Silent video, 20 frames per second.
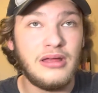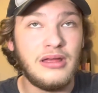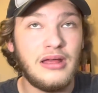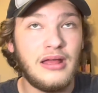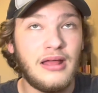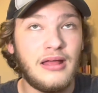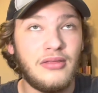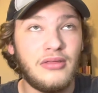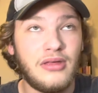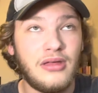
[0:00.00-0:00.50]

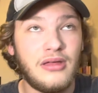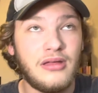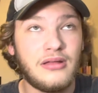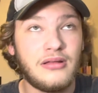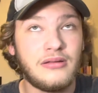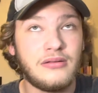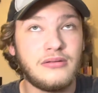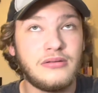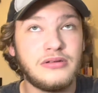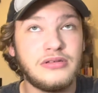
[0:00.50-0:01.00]
And
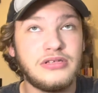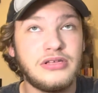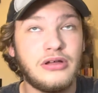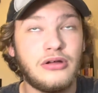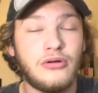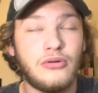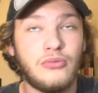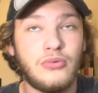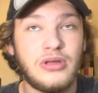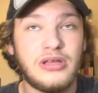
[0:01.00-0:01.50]
then,
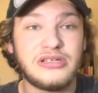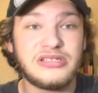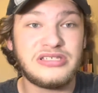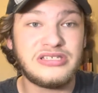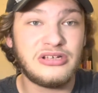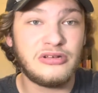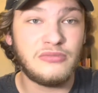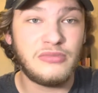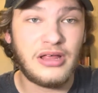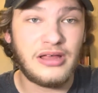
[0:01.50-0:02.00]
so we
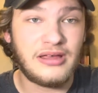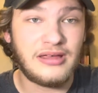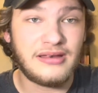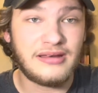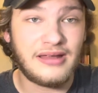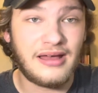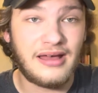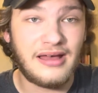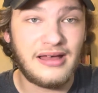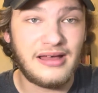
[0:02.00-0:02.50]
assume that he
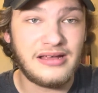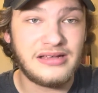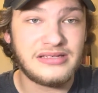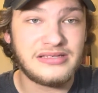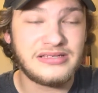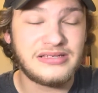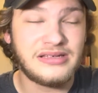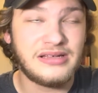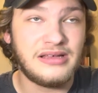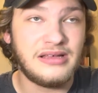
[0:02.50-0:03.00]

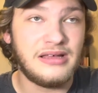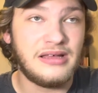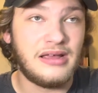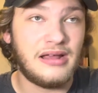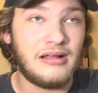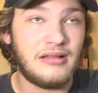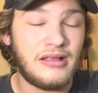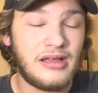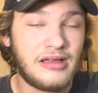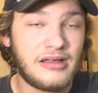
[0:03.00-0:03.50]
dies,
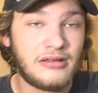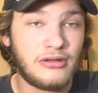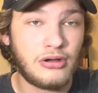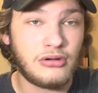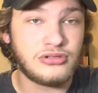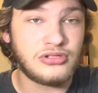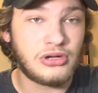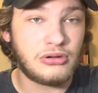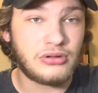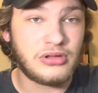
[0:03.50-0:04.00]
and that
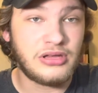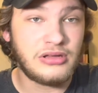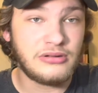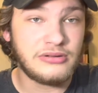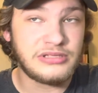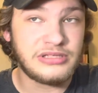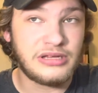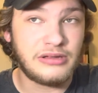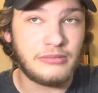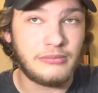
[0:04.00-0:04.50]
Gojo
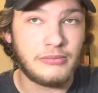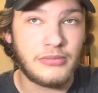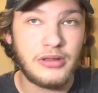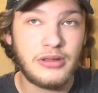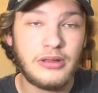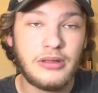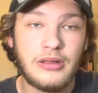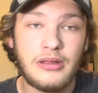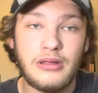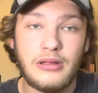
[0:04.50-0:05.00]
kills him.
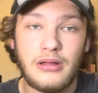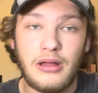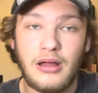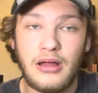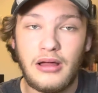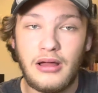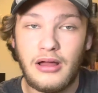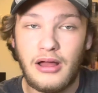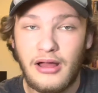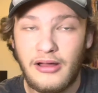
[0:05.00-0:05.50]

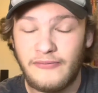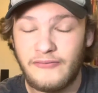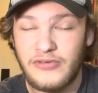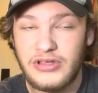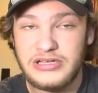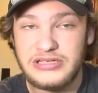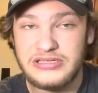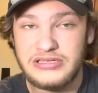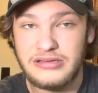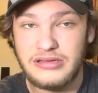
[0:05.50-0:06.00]

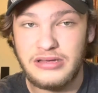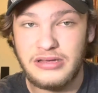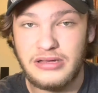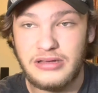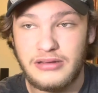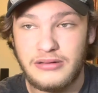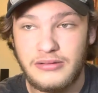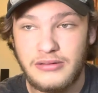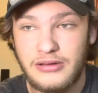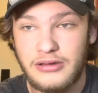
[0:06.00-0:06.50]

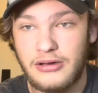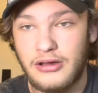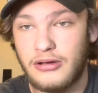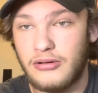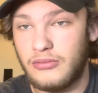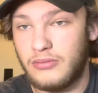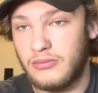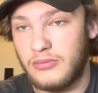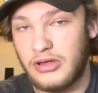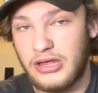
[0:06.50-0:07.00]
Obviously,
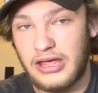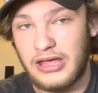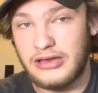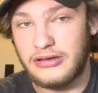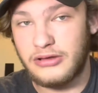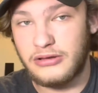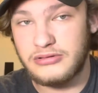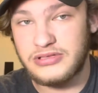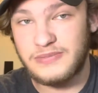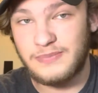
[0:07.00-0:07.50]

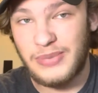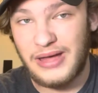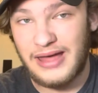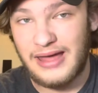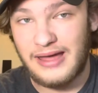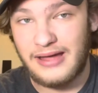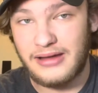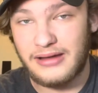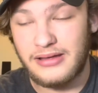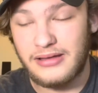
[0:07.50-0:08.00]
Gato's
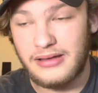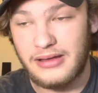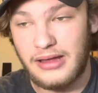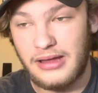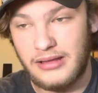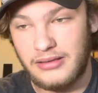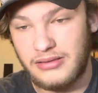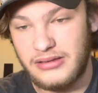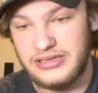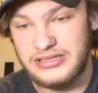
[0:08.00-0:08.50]
back,
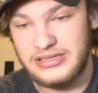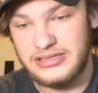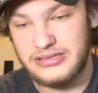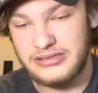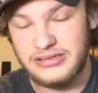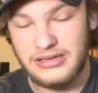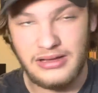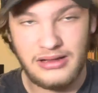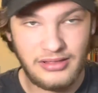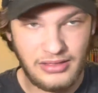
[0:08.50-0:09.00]
and
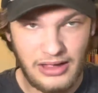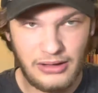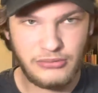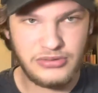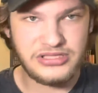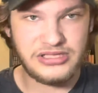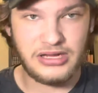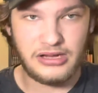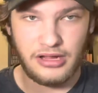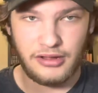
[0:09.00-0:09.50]
that
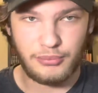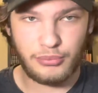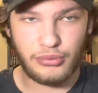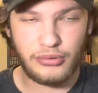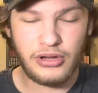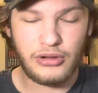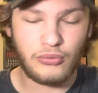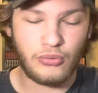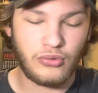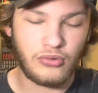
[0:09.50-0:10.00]
was like a
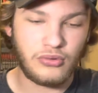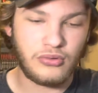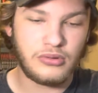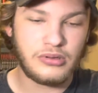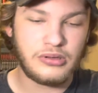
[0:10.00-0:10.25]
prequel.